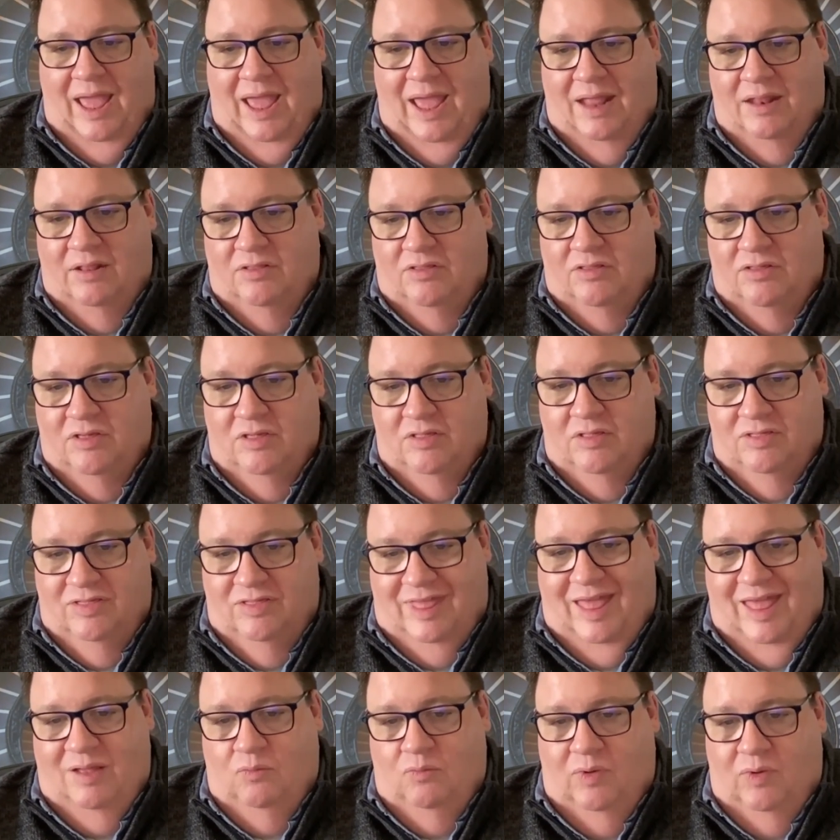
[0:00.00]
And
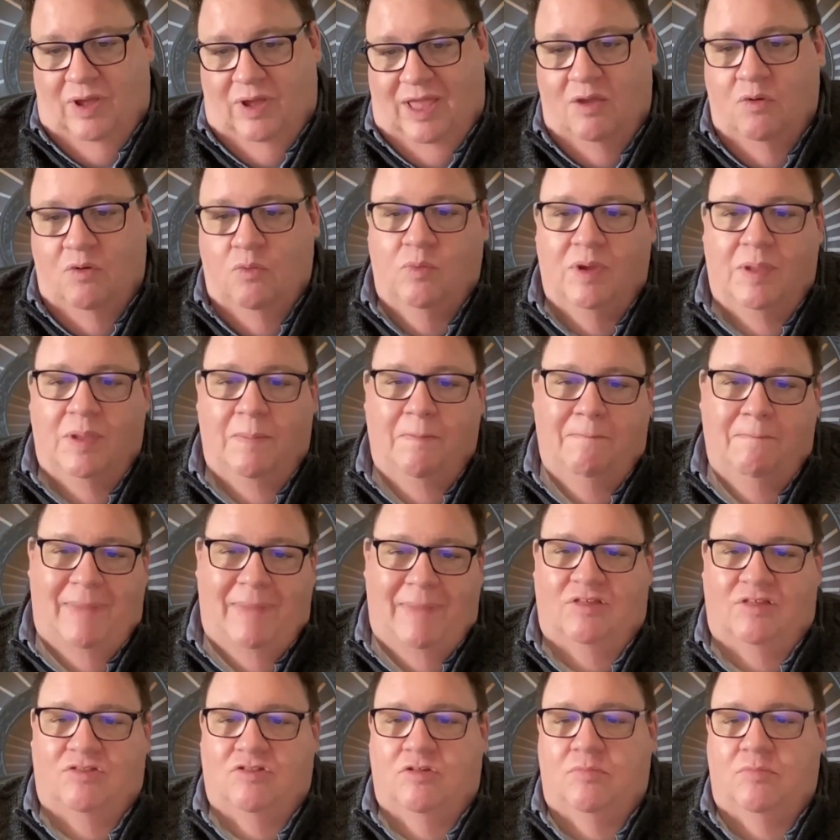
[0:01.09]
that way we
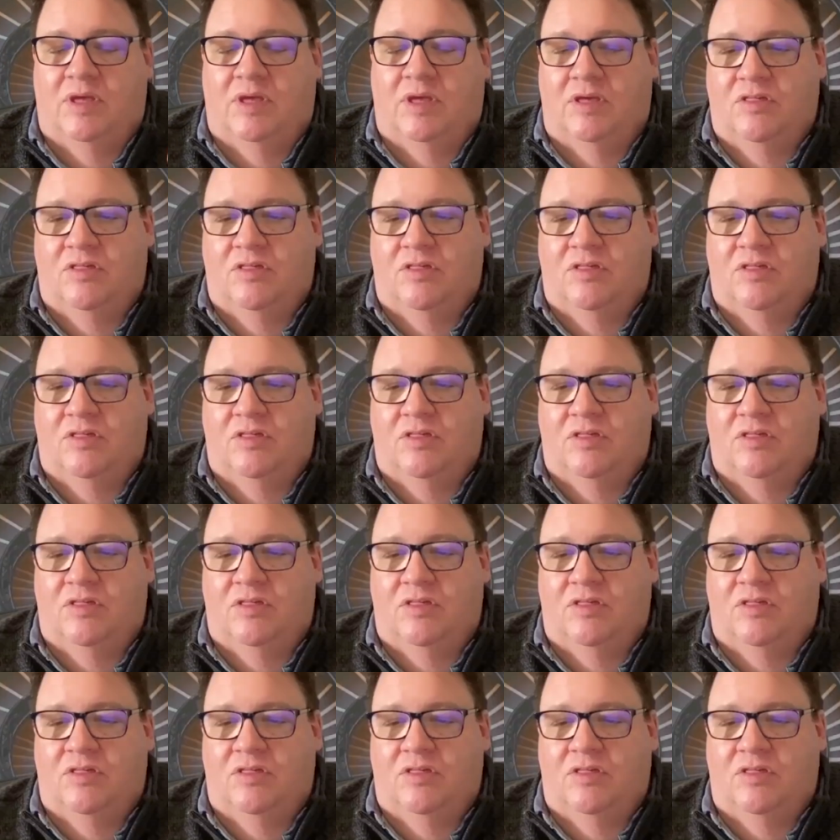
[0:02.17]
maximize